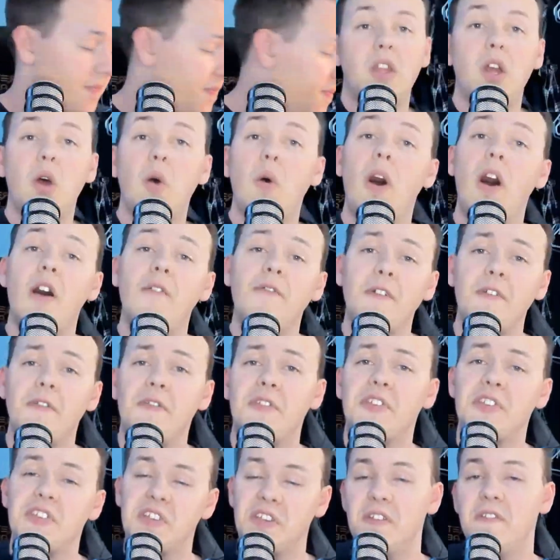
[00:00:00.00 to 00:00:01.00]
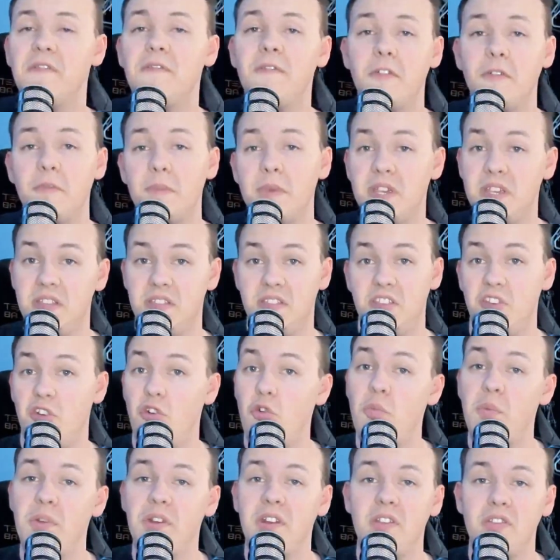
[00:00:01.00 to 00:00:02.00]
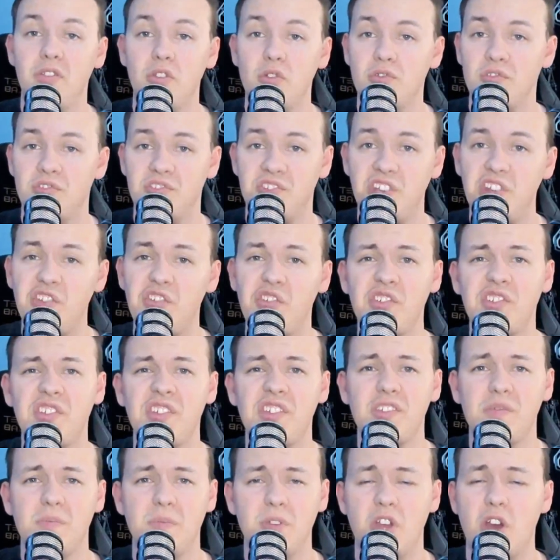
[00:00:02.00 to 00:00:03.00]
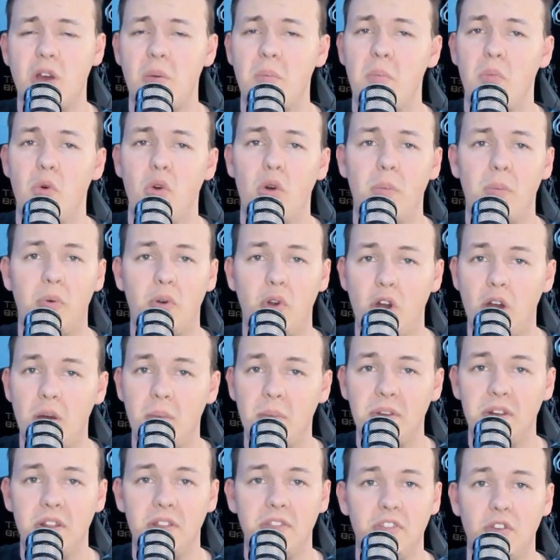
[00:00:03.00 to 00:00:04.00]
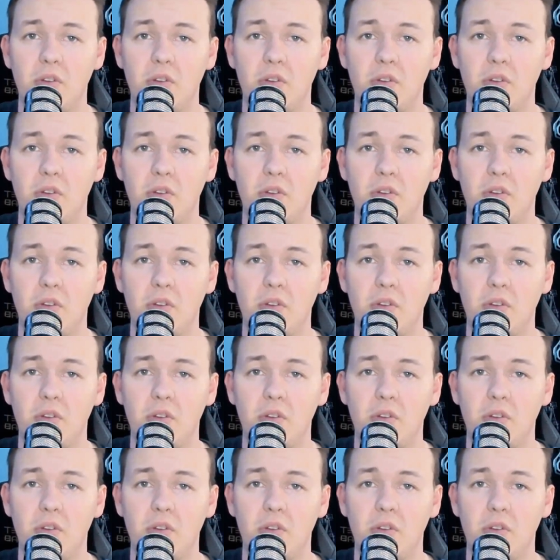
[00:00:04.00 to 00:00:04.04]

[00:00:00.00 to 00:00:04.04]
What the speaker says: Now, off of skin for me in the opening, those citruses become more prominent.